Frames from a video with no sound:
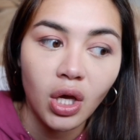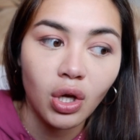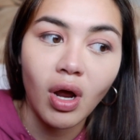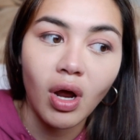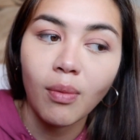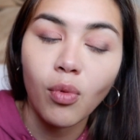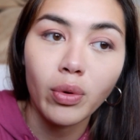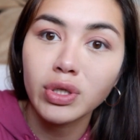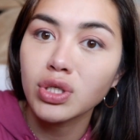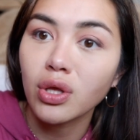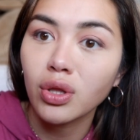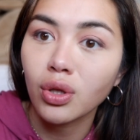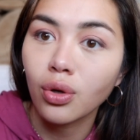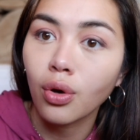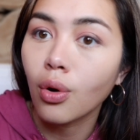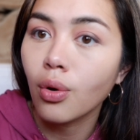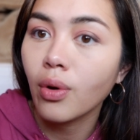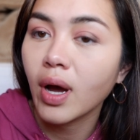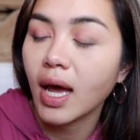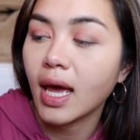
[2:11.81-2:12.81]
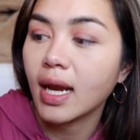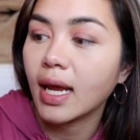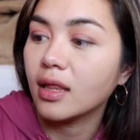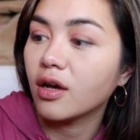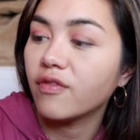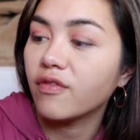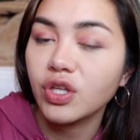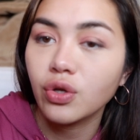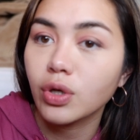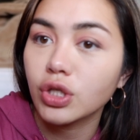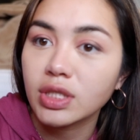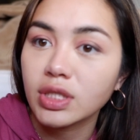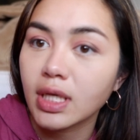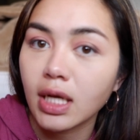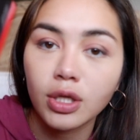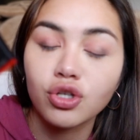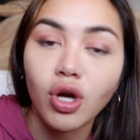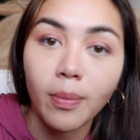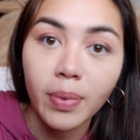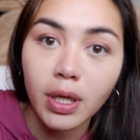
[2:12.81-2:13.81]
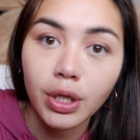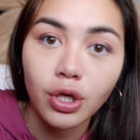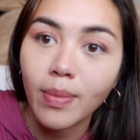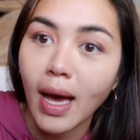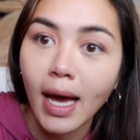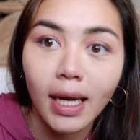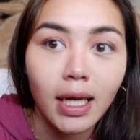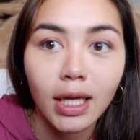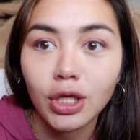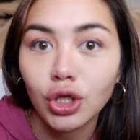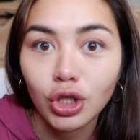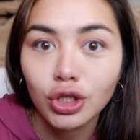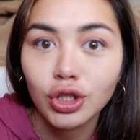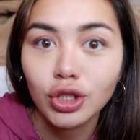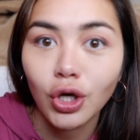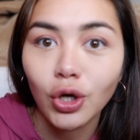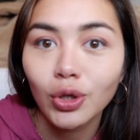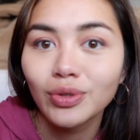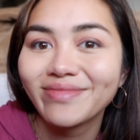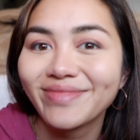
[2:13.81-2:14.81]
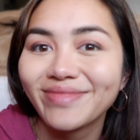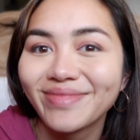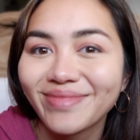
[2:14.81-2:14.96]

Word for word: you know, I'm always on the go and I love it. You can just kind of drop it in your bag and you're good to go.